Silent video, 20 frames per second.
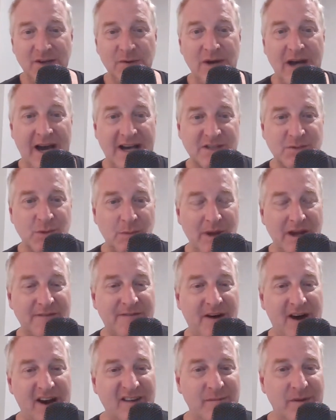You guys would make
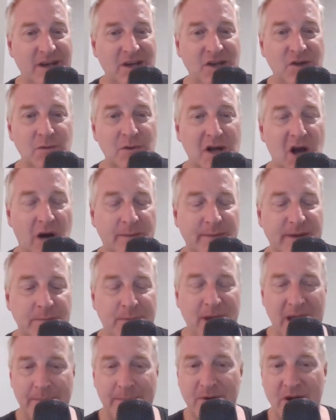fun of me. You would call me
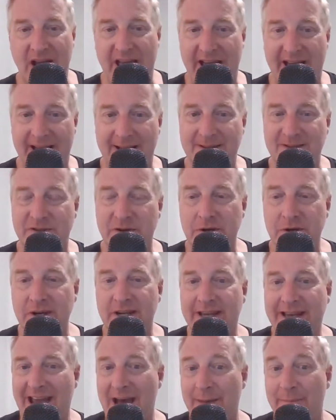Paper Hands or
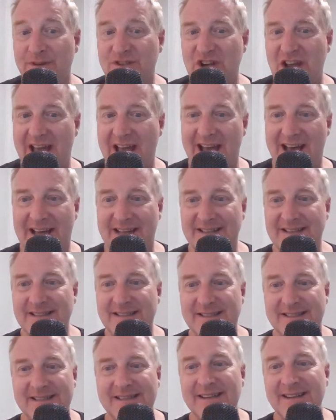Cabbage
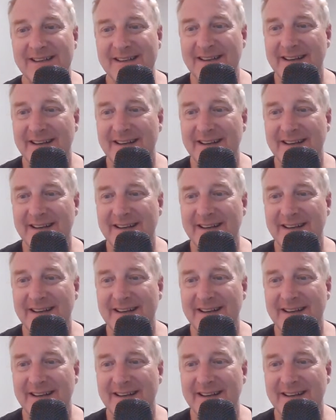Hands.